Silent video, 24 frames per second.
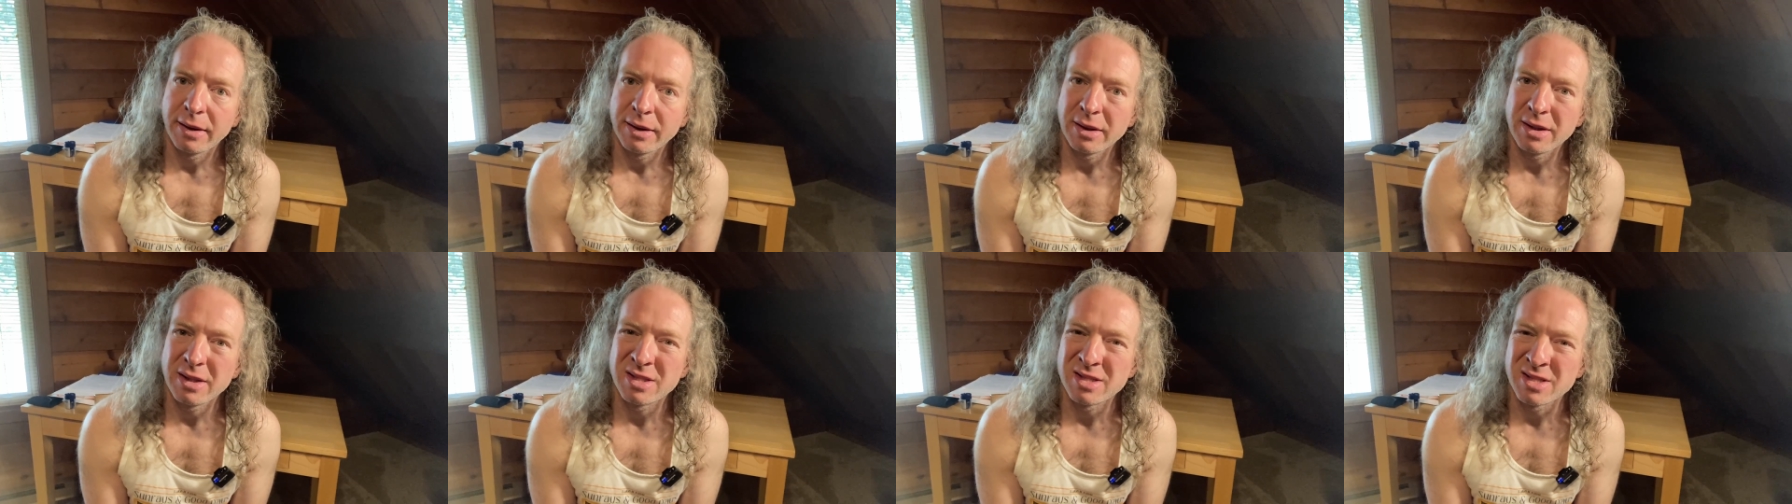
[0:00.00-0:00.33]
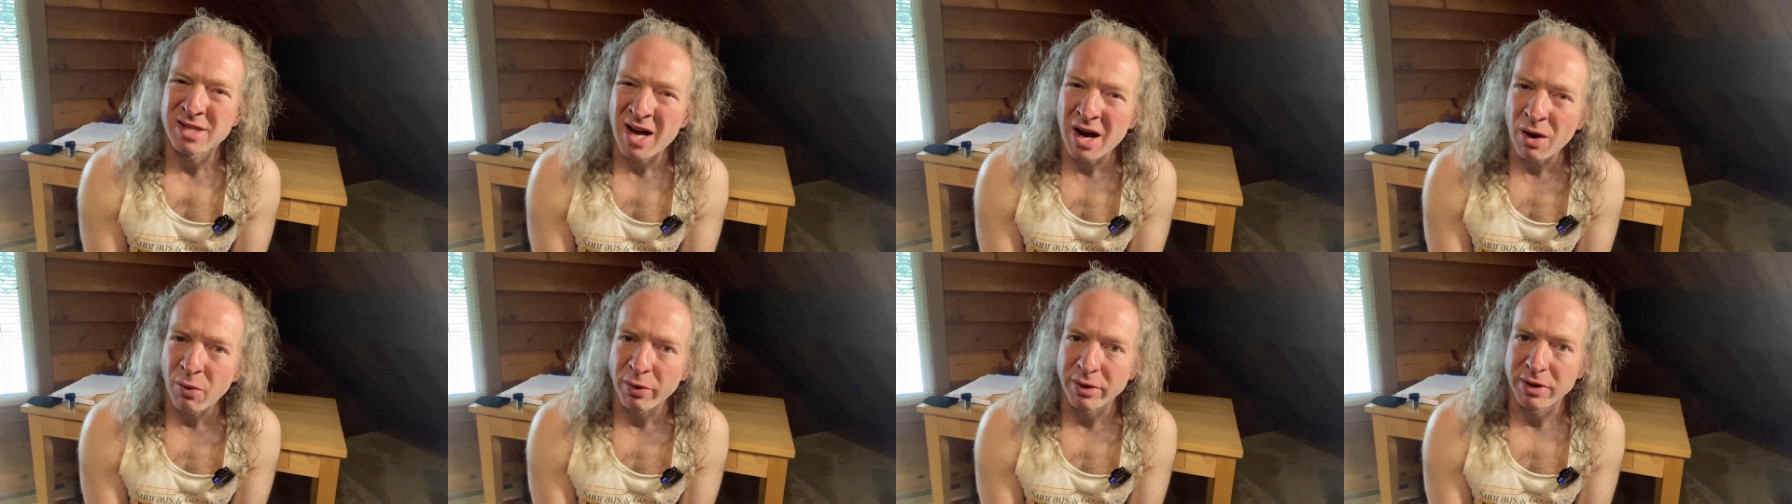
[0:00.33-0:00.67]
is
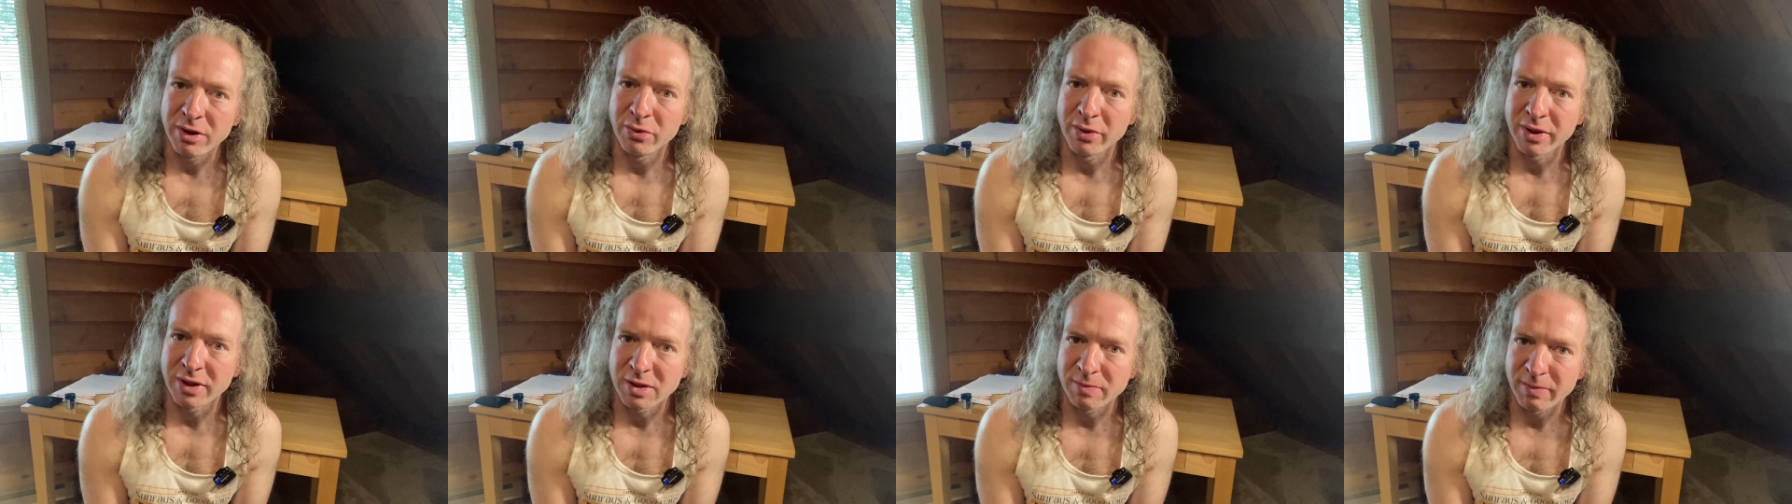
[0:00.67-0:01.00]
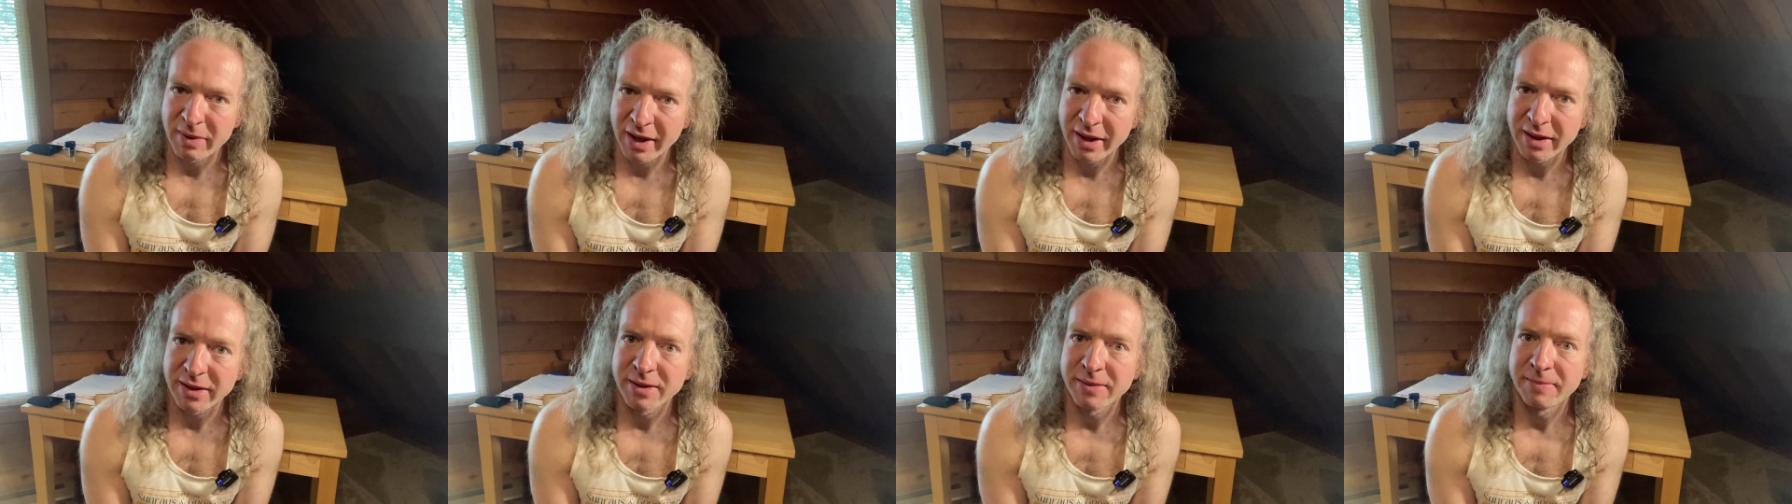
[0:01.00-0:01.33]
not what you
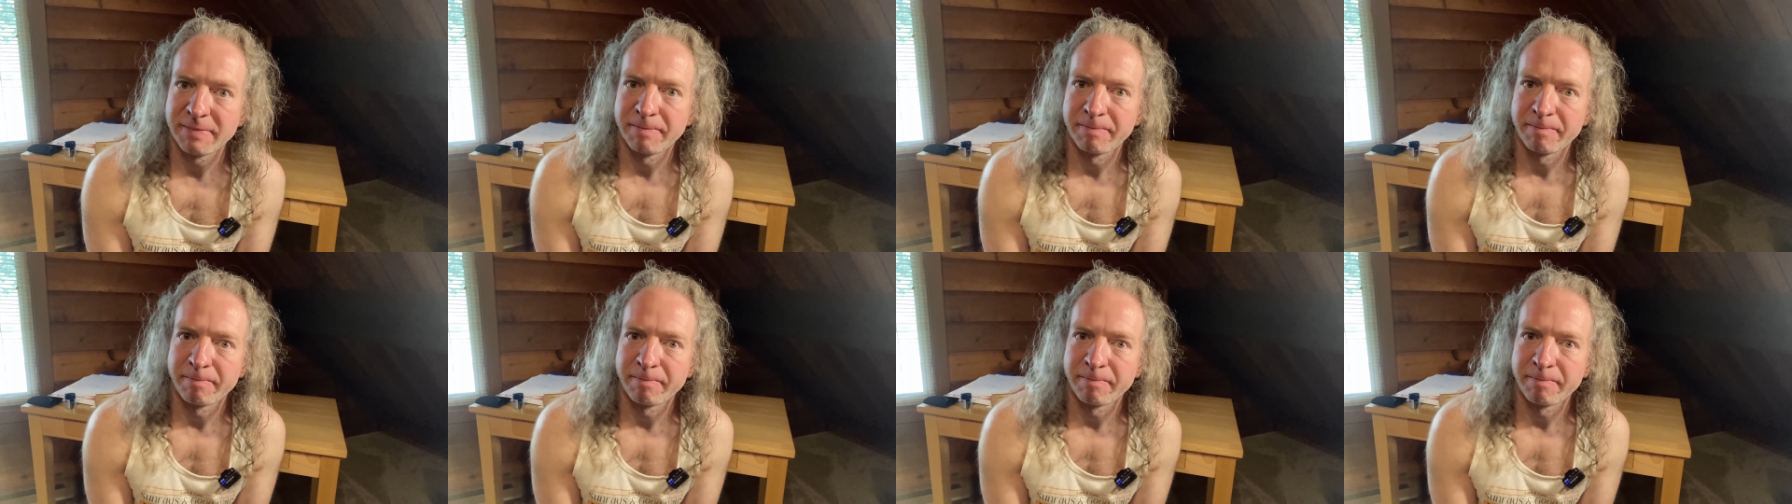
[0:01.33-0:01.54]
expect.